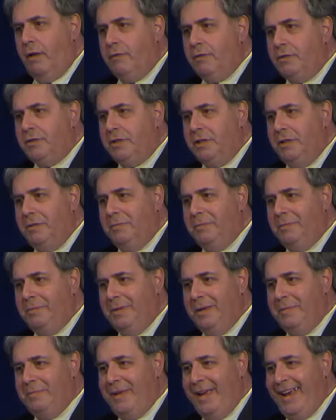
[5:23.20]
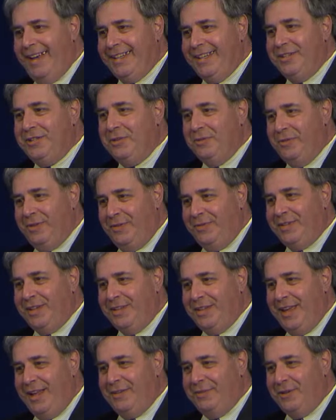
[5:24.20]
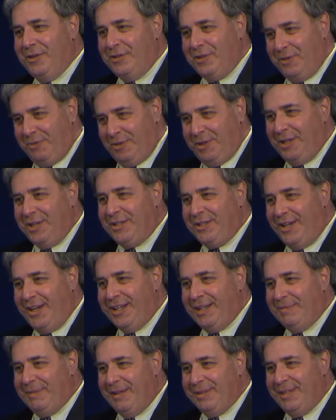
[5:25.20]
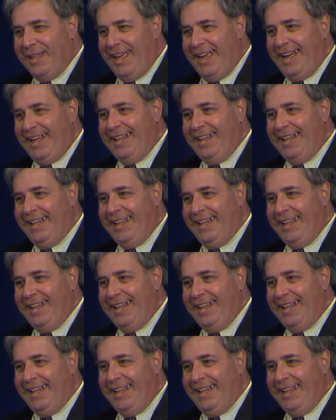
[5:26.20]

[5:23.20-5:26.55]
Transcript: obviously impacted your 50th anniversary, and we're going to talk about that.